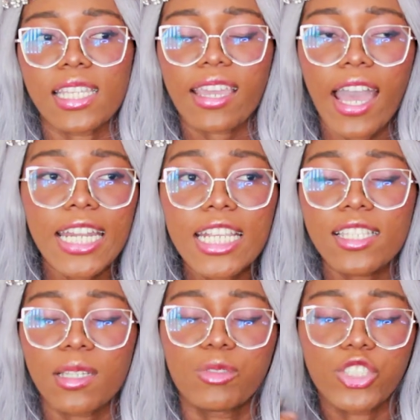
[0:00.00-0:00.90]
They
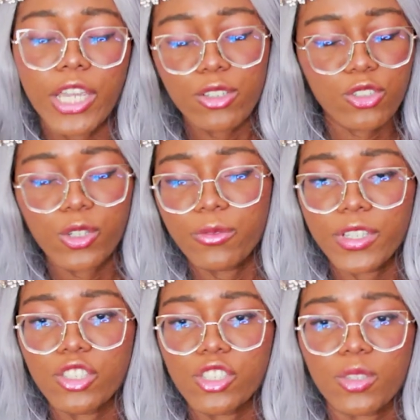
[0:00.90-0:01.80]
added some gyroscope
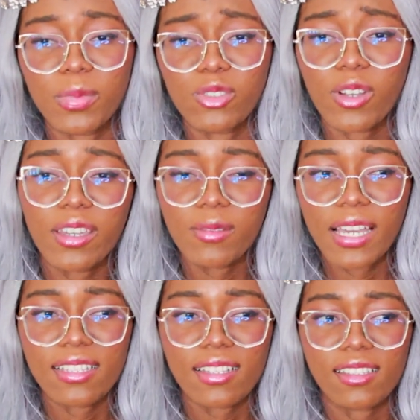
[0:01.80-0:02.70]
features, but drawing
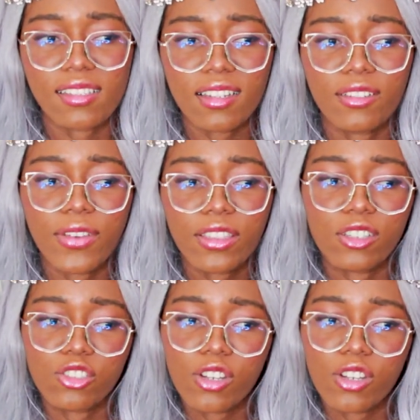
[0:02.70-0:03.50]
wise that does not affect the